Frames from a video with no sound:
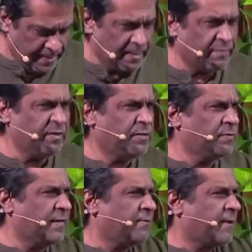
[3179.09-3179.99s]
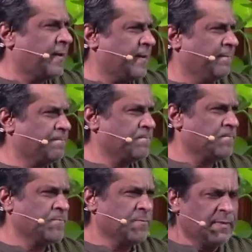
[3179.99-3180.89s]
Can we do that right now?
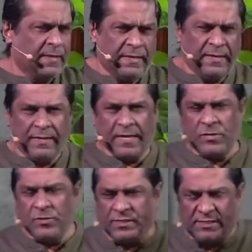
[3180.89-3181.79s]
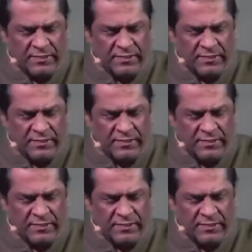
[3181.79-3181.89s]
Can you just